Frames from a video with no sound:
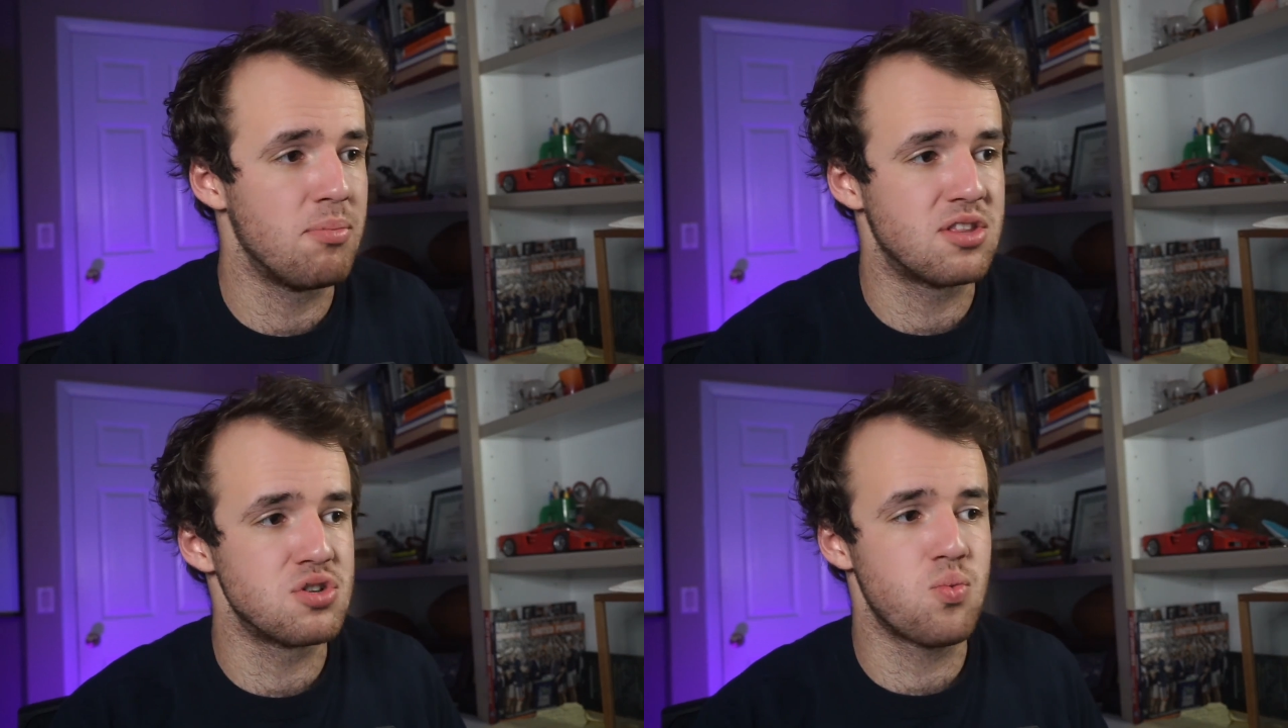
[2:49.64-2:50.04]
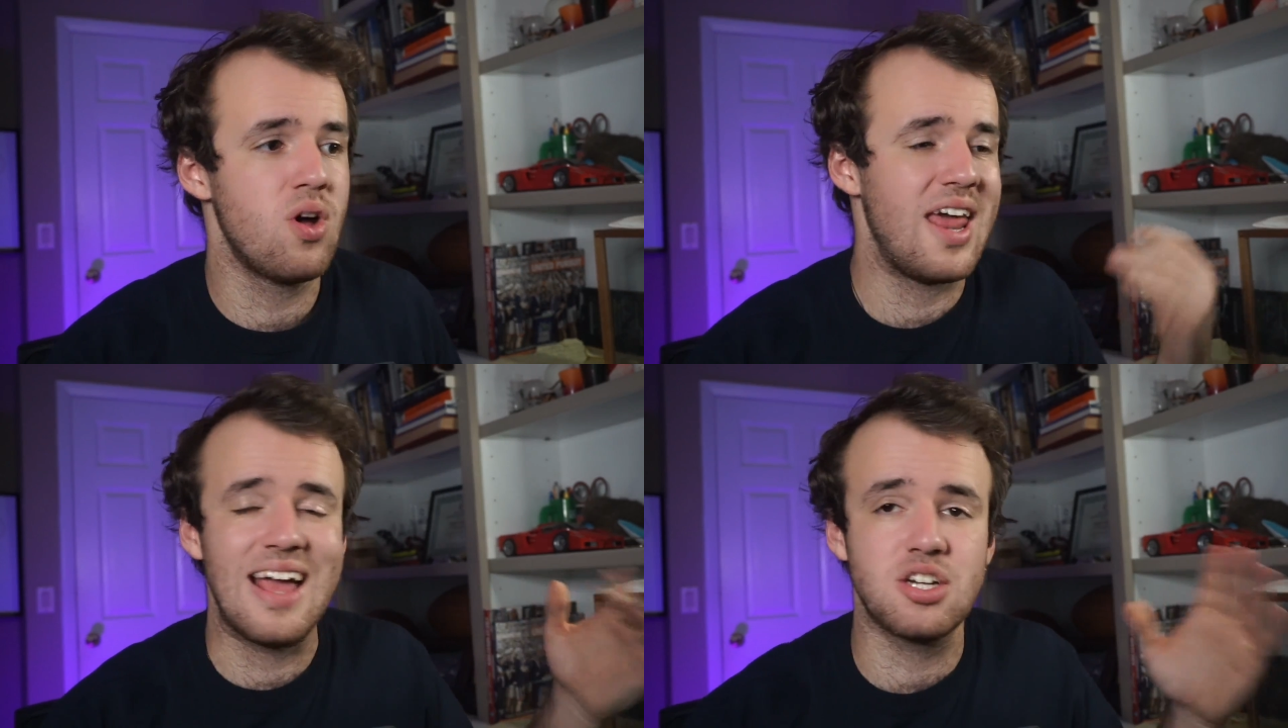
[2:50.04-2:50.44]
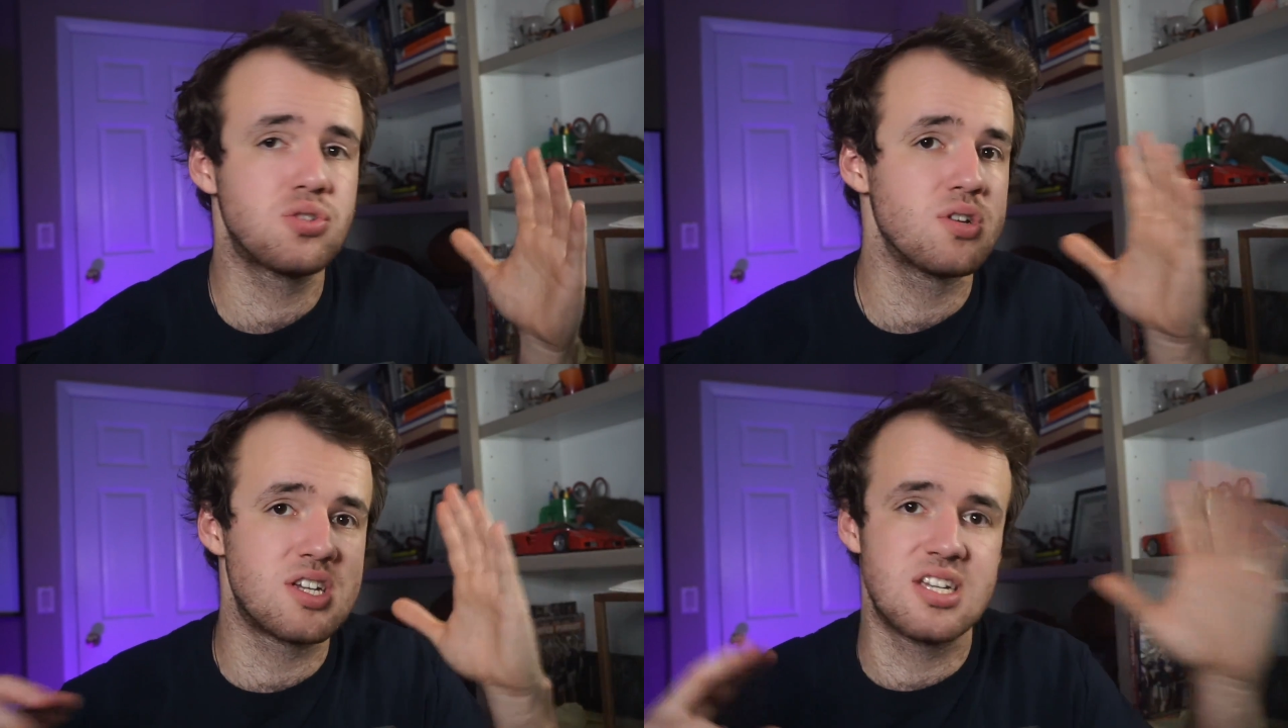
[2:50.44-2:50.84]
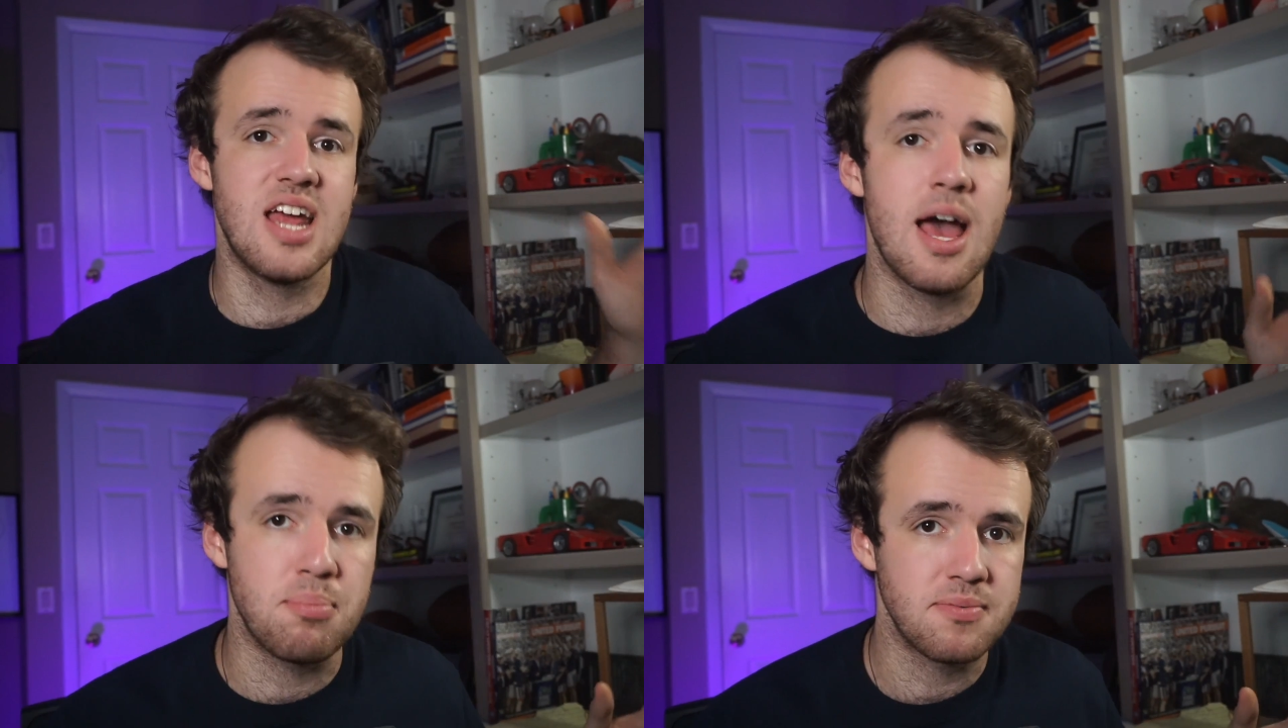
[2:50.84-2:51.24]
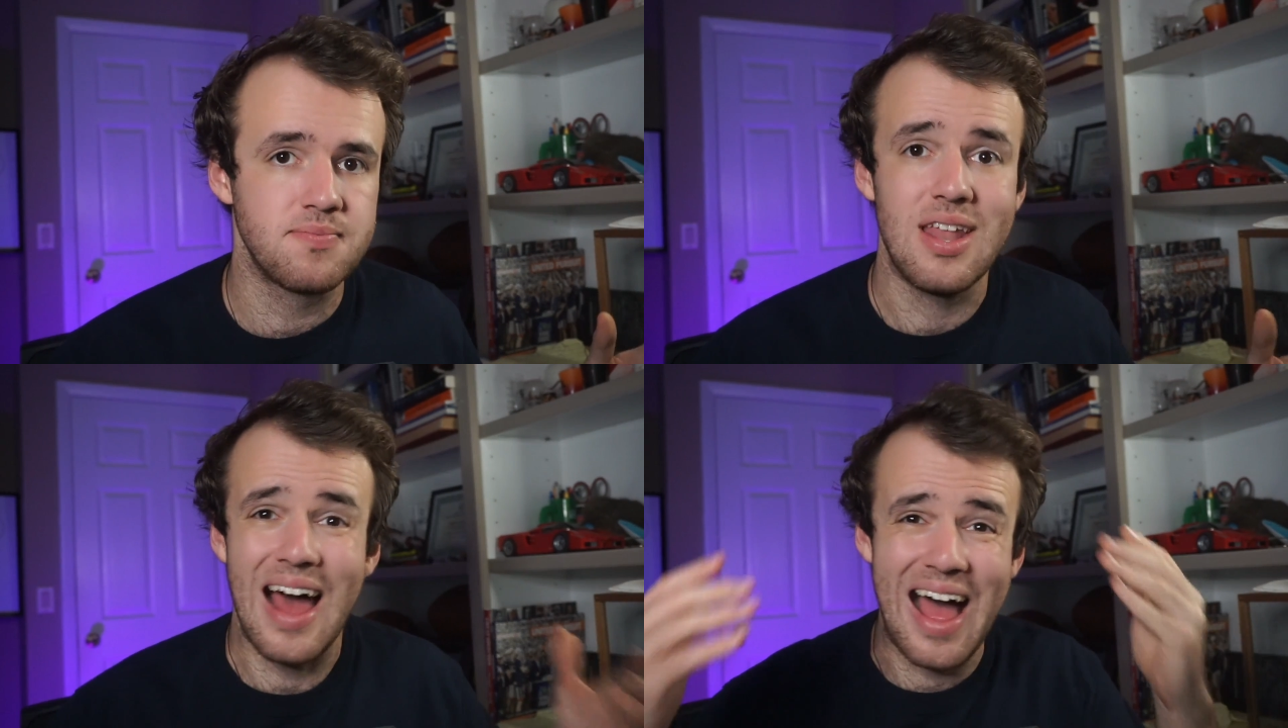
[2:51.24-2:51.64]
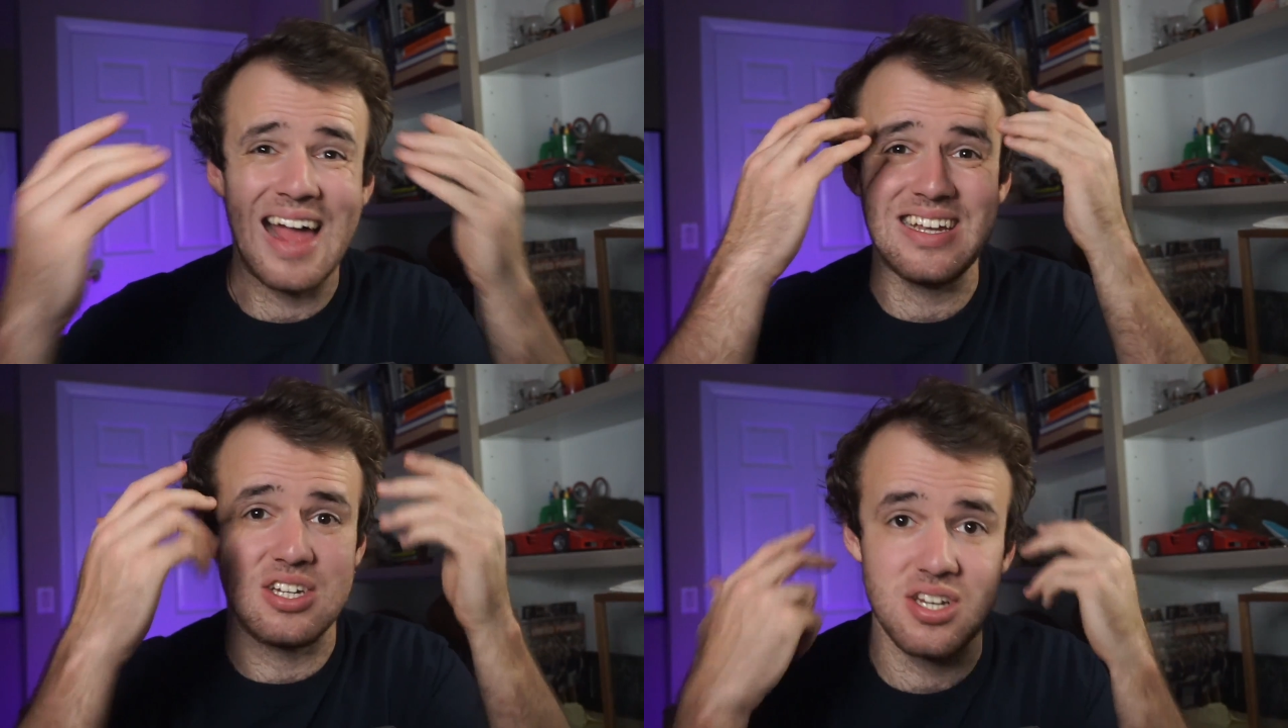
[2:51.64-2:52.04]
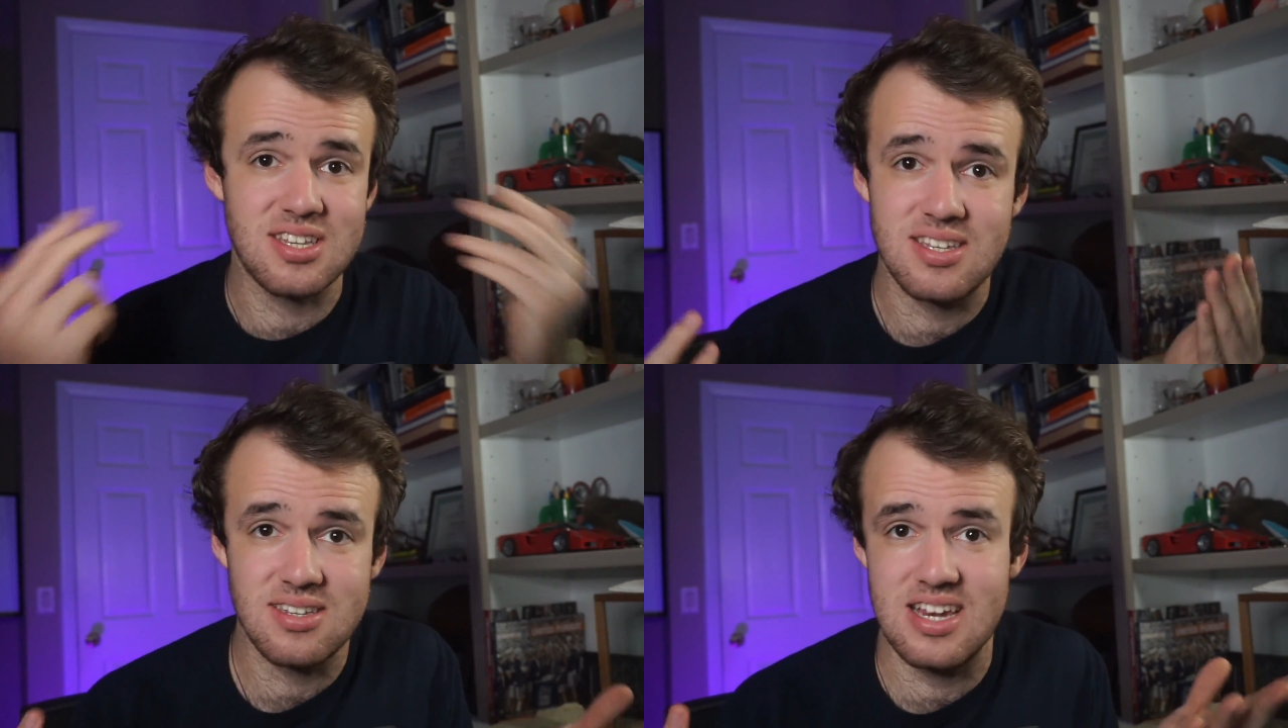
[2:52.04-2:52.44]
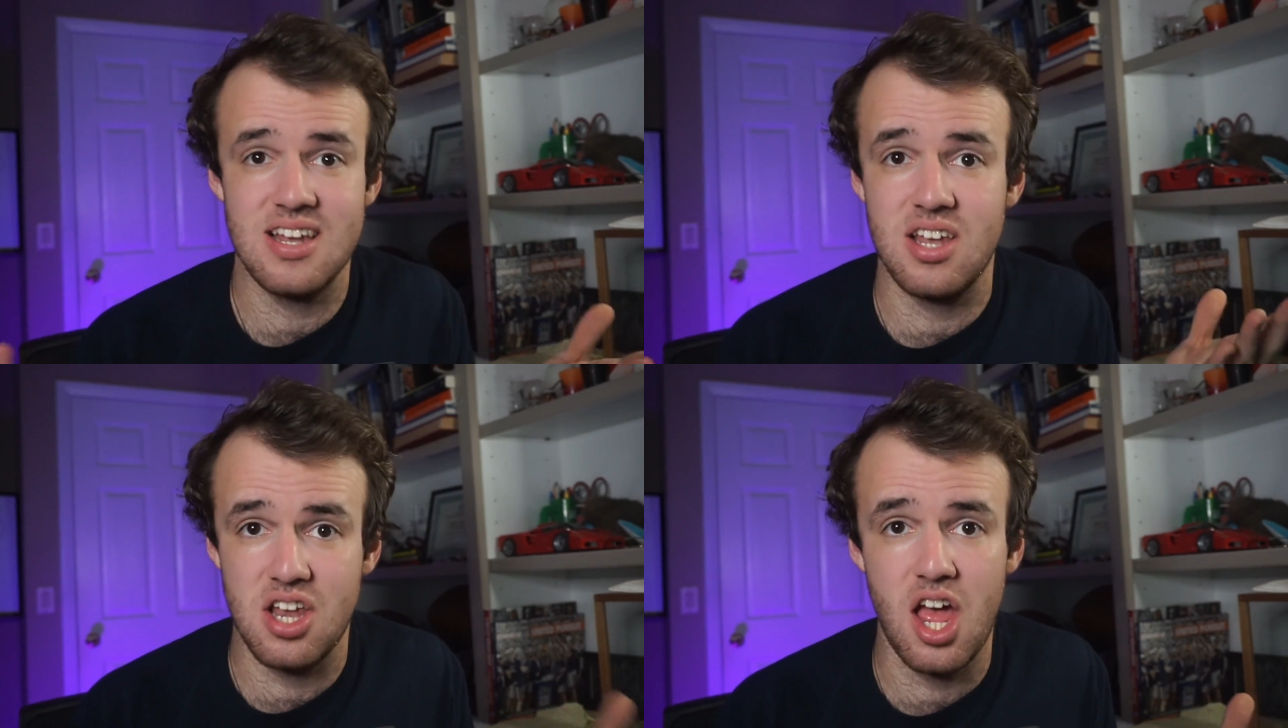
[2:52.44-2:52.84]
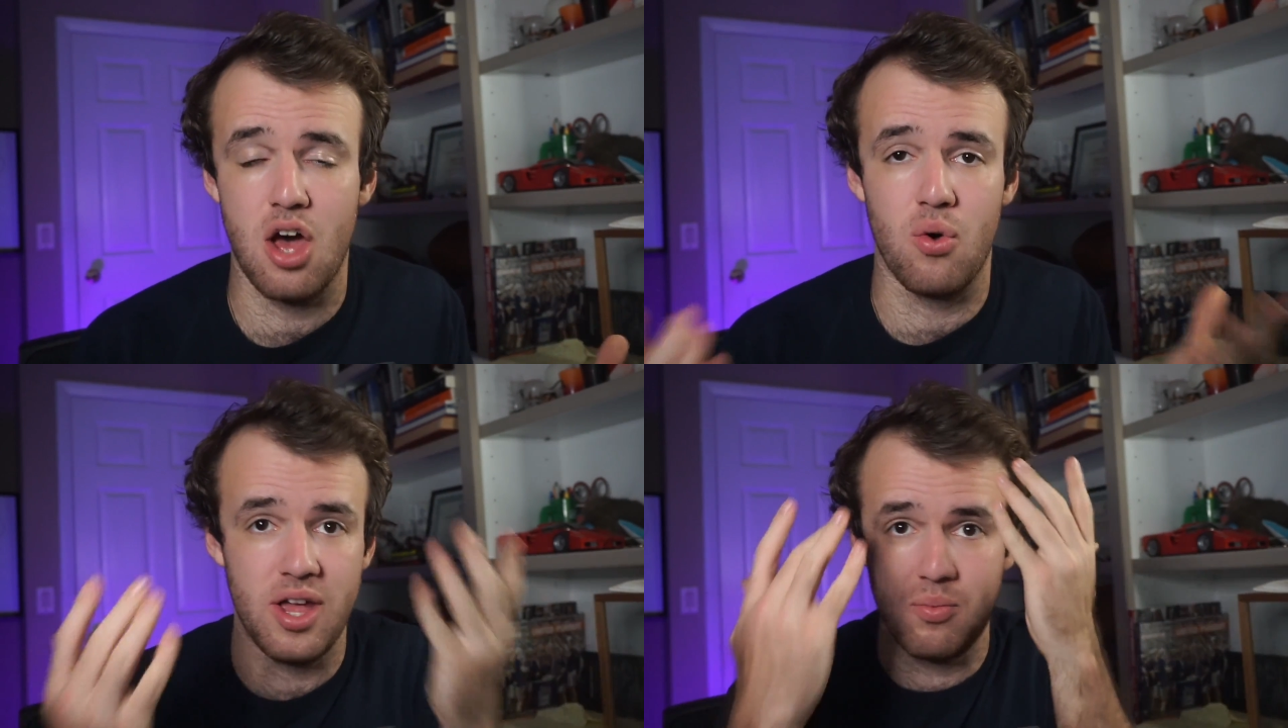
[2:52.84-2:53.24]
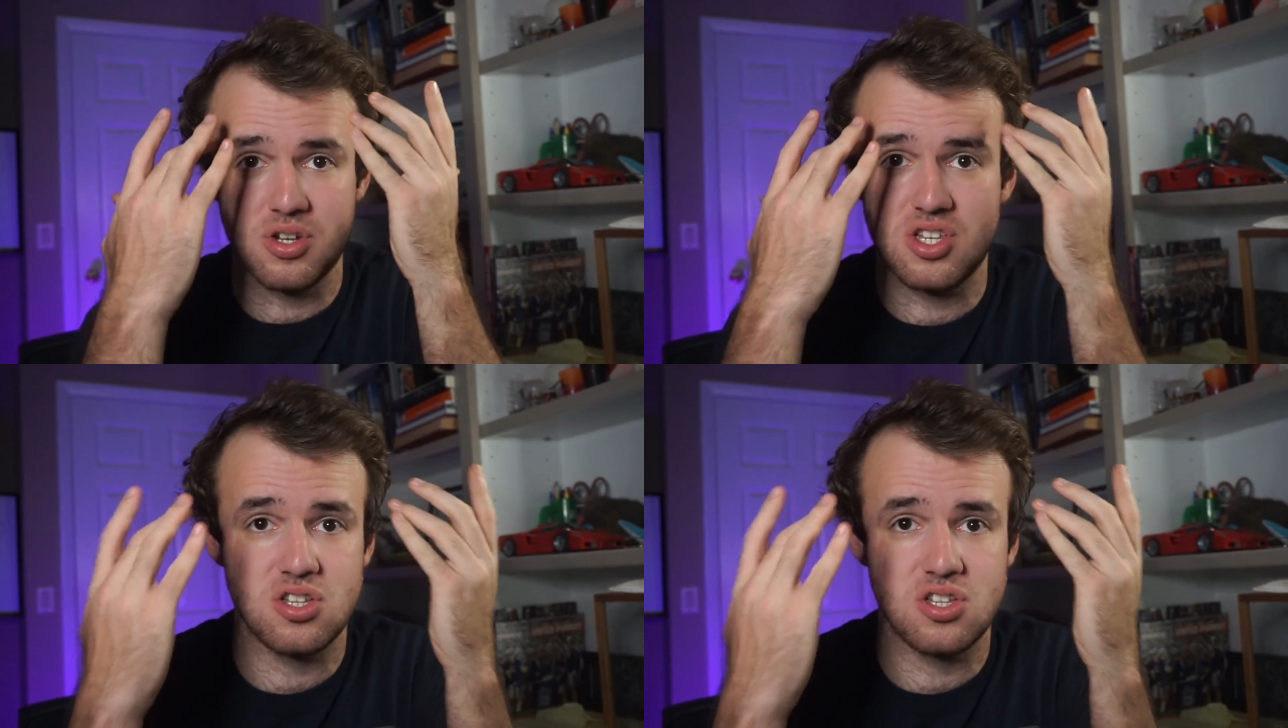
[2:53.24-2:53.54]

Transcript: there's one extra step I just didn't know, and